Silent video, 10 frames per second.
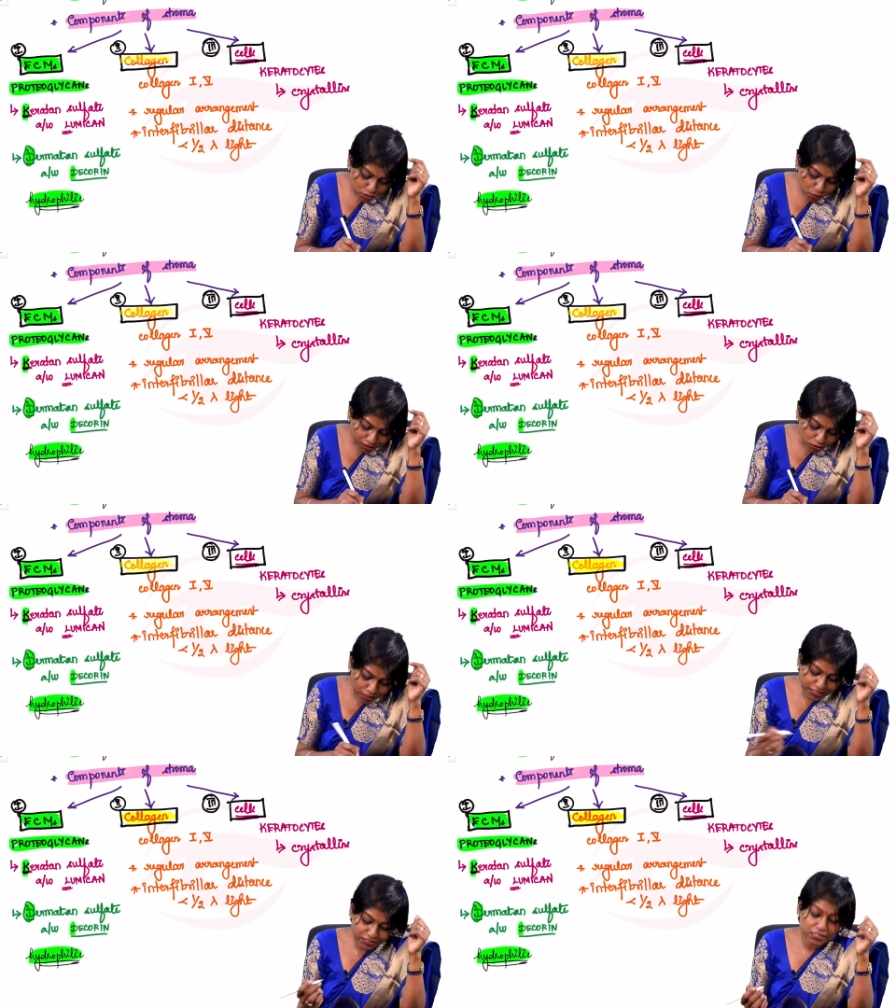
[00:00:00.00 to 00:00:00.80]
So, what
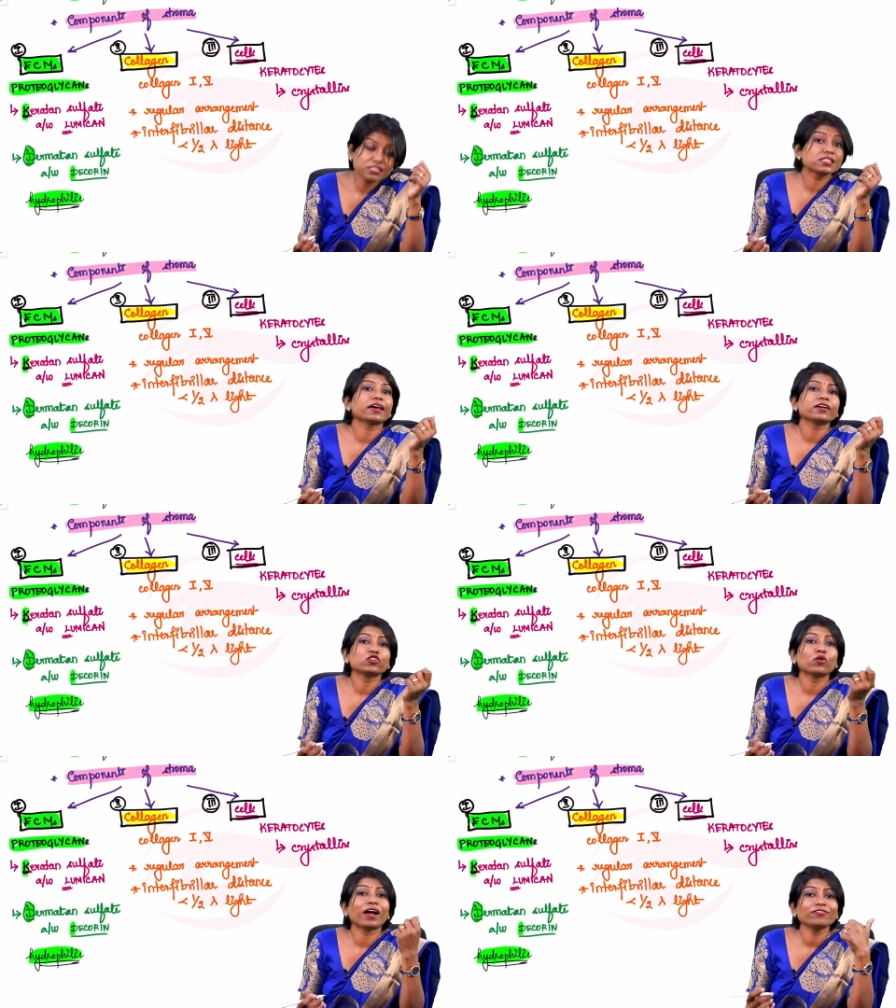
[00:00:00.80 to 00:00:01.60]
collagen is there?
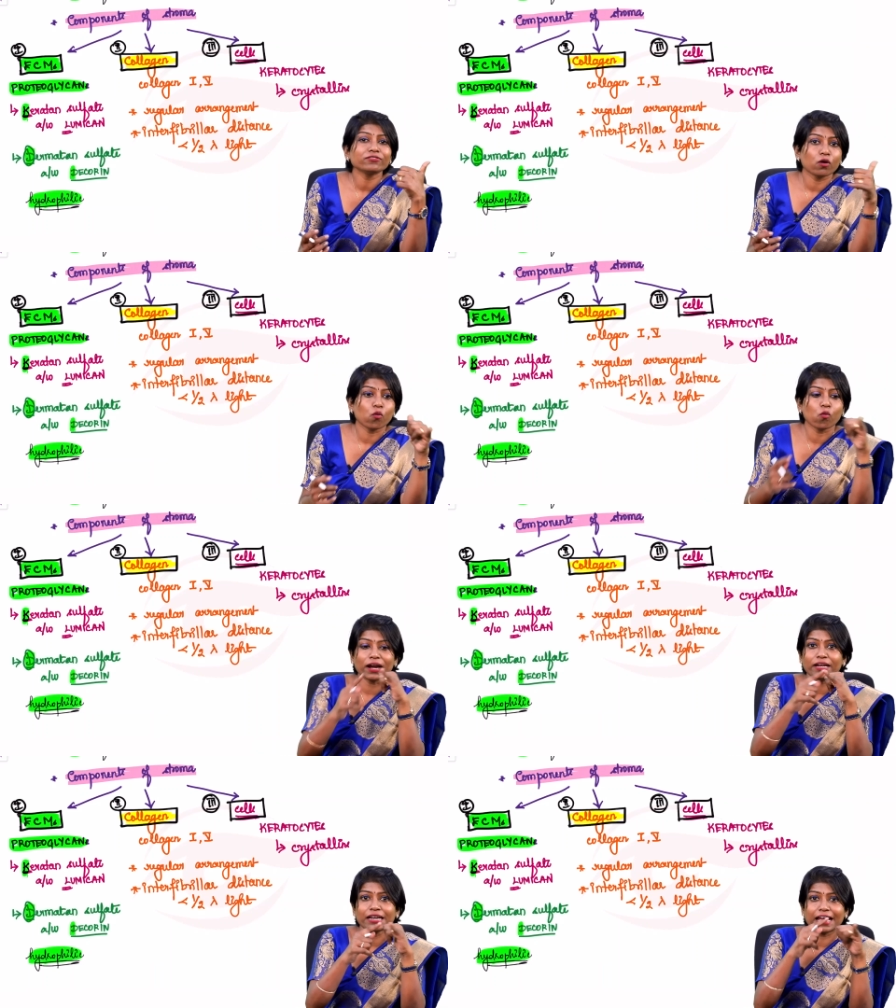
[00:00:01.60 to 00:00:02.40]
You have
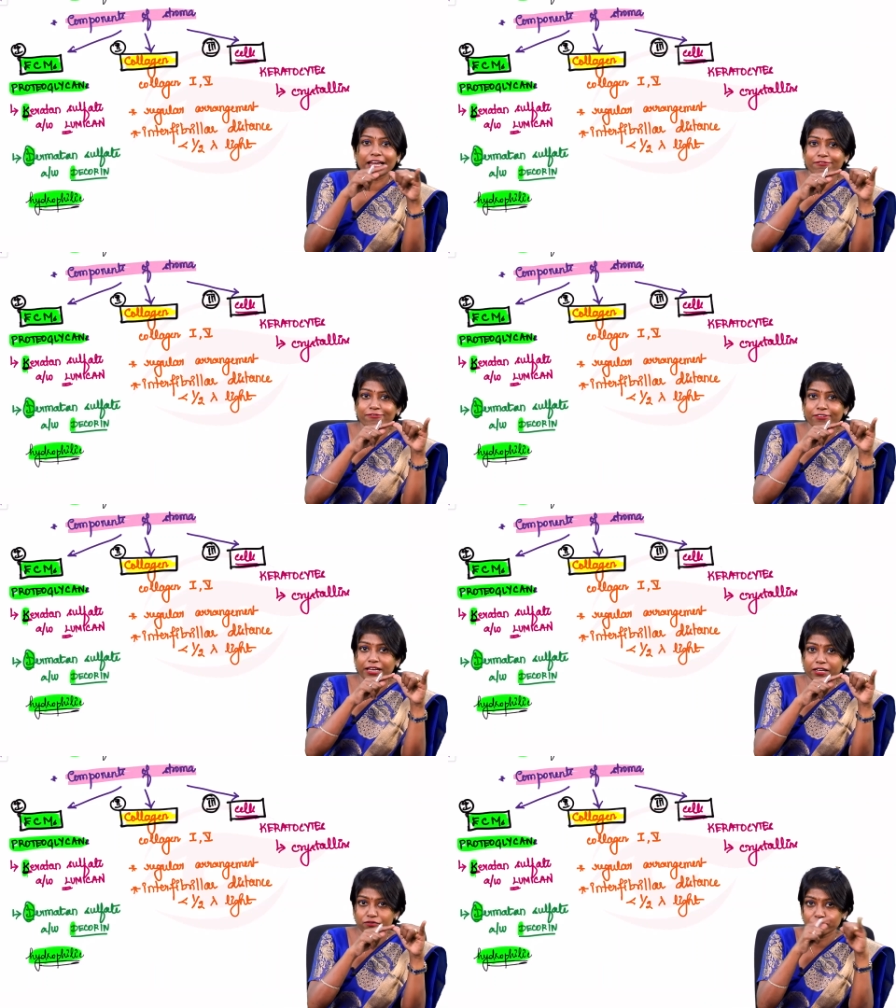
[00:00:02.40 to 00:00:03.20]
1 and
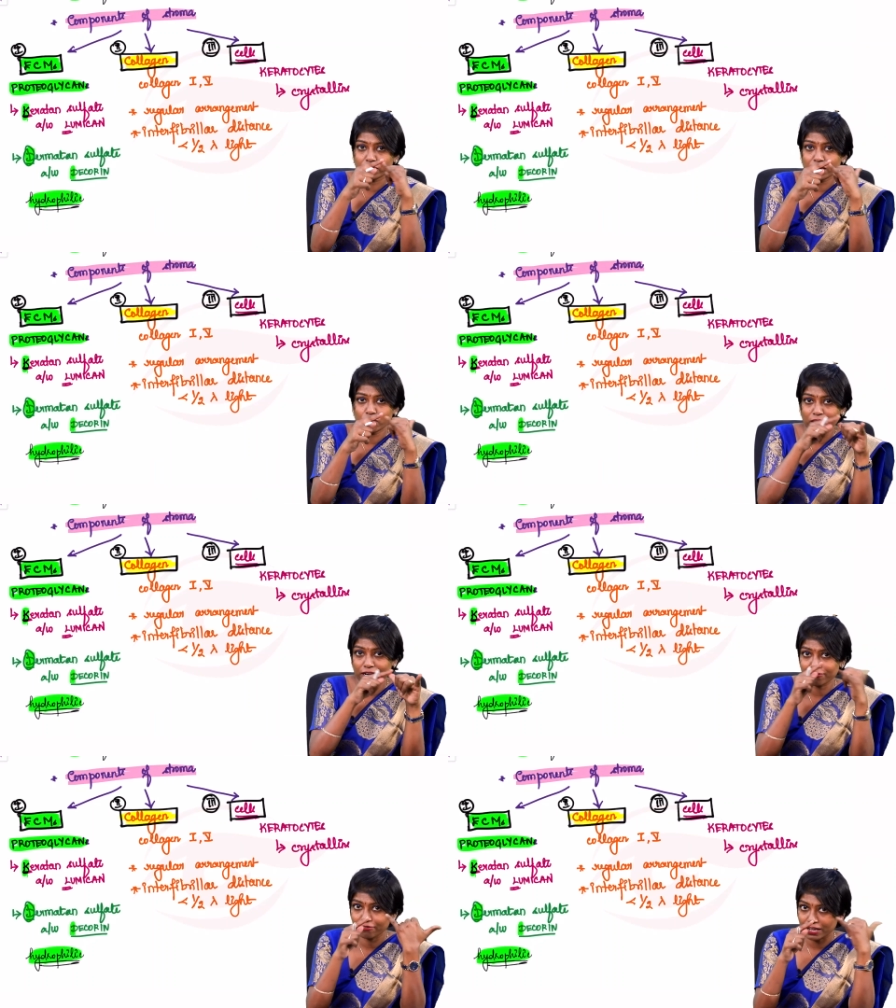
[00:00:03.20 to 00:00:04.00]
5. Okay.
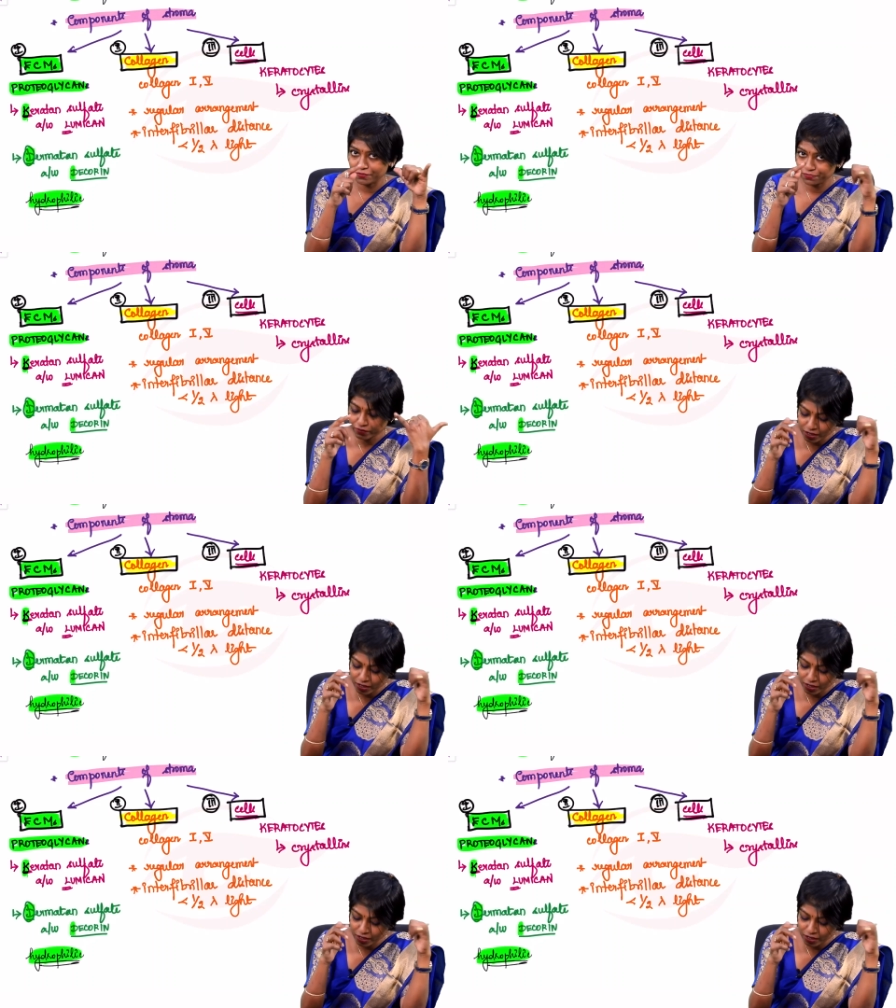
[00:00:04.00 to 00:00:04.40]
1 and 5.